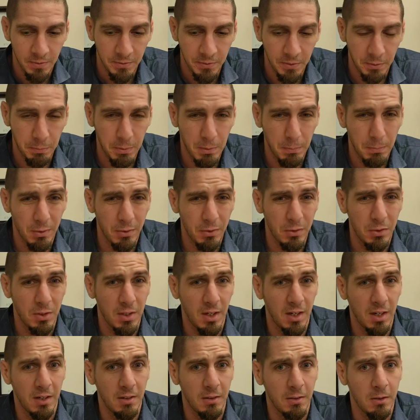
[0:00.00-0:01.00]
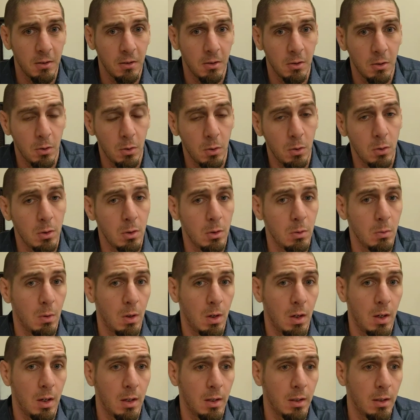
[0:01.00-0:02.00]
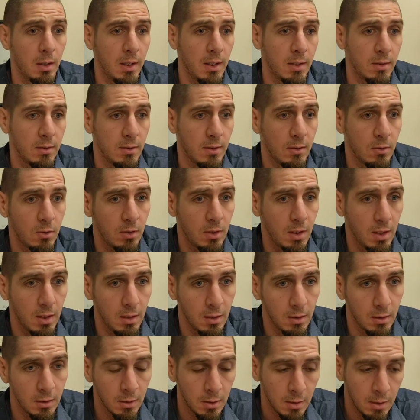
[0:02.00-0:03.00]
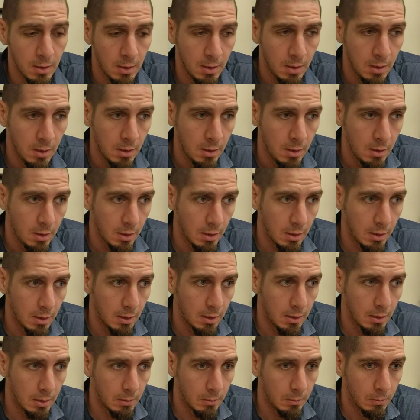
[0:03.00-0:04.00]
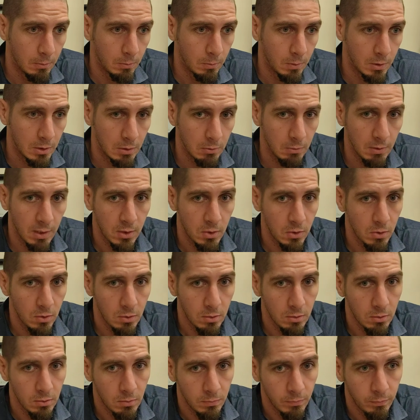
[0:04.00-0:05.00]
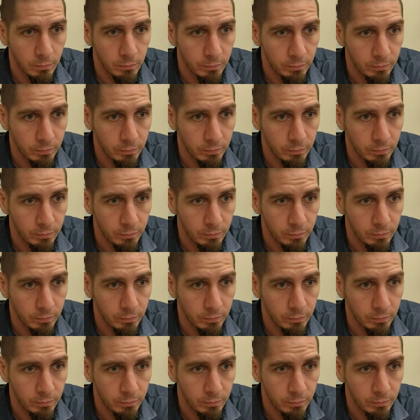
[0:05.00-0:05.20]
so people understand who you are as an educator, what direction